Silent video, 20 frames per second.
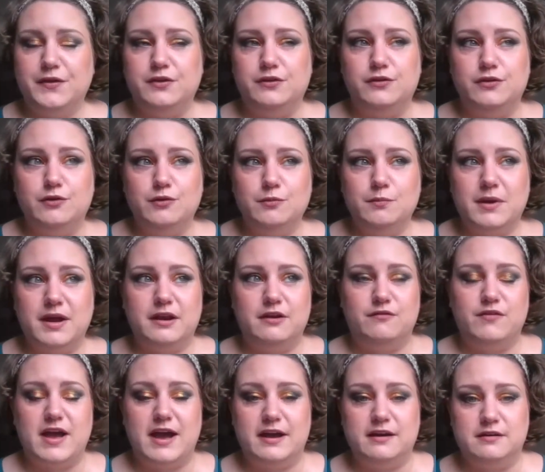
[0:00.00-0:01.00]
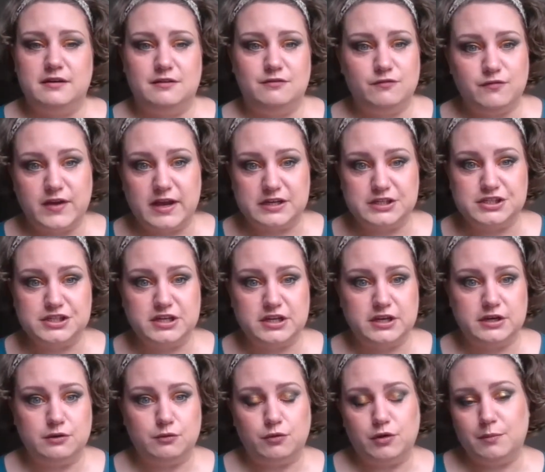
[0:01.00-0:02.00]
You might have had an
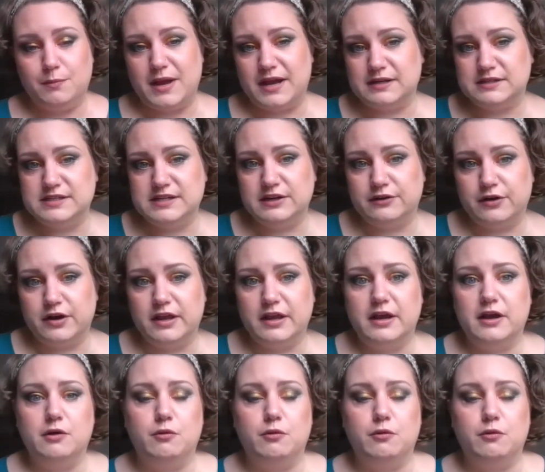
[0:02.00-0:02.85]
infection or a bacteria